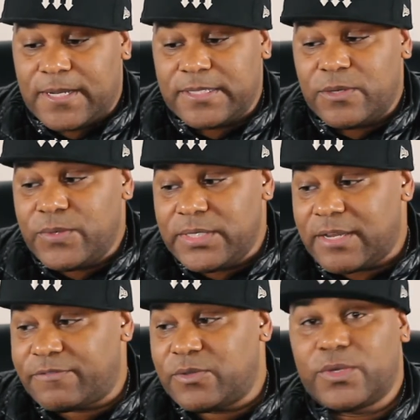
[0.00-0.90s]
then we
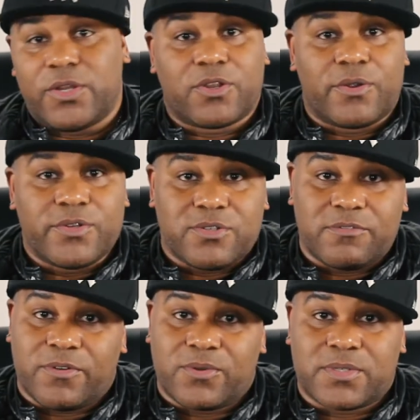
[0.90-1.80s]
definitely want to encourage you to
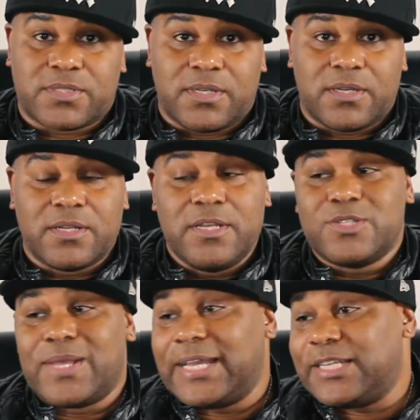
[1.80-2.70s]
focus there.
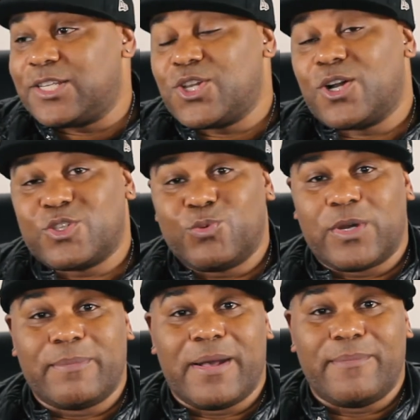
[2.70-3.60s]
So I get to talk to
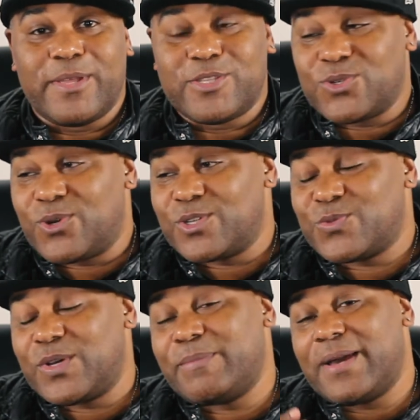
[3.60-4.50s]
one of my mentors,
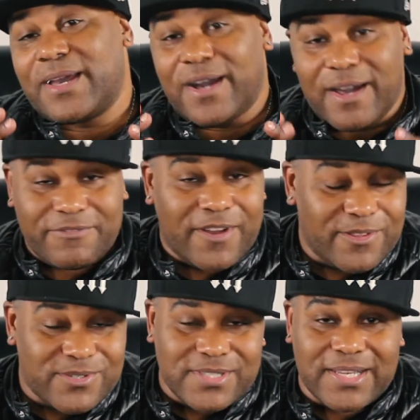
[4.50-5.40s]
one of my
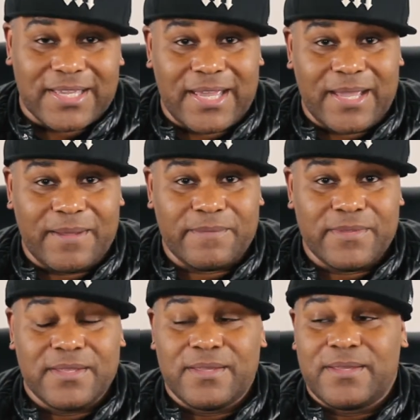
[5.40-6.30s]
godfathers in the game,
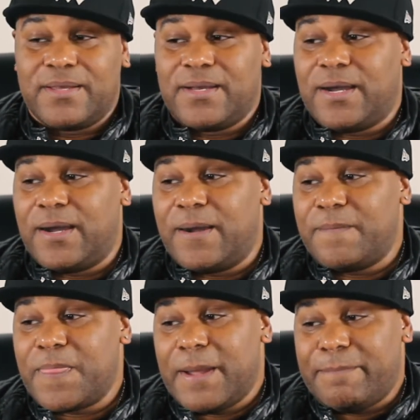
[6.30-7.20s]

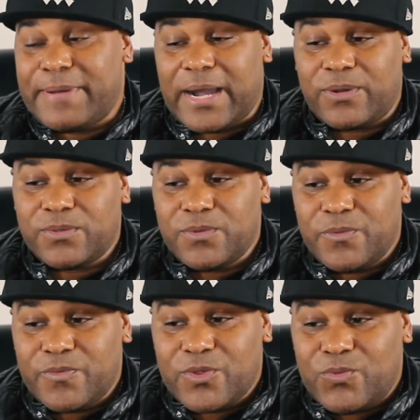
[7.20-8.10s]
about
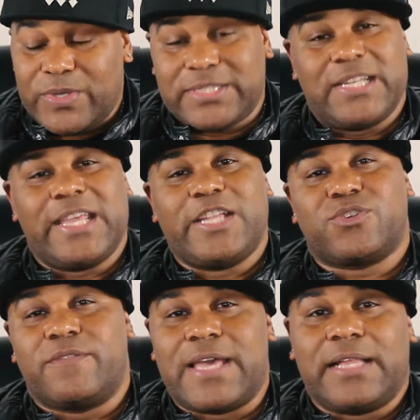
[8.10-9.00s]
what the
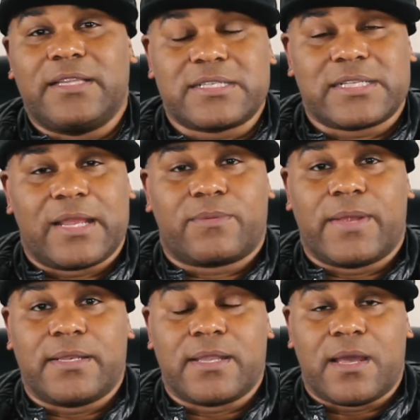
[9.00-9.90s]
nature of that looks like
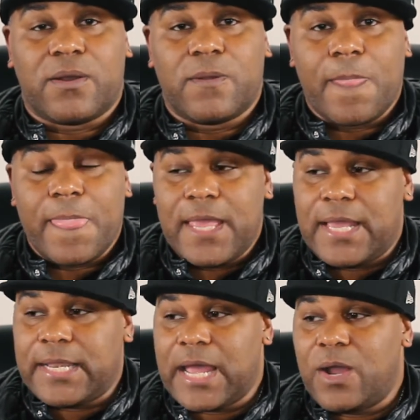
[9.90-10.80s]
right now
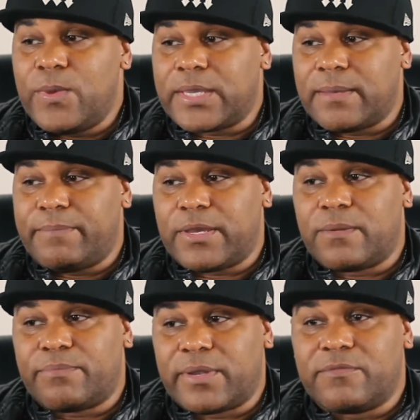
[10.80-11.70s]
and how we can
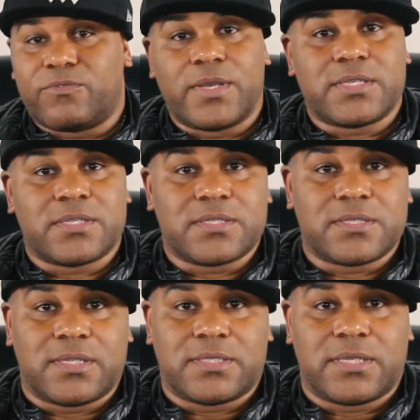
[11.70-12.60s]
better bring voices
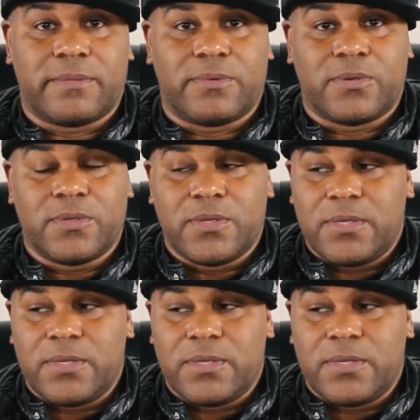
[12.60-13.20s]
to the table